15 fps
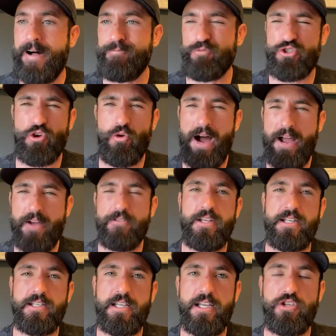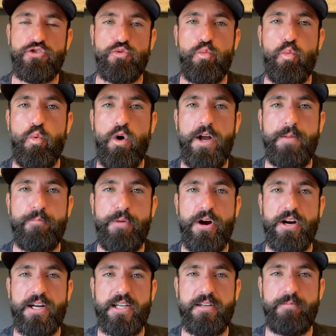So I only teach one
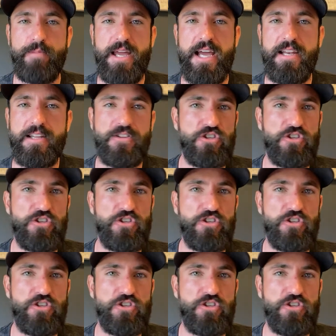bark command.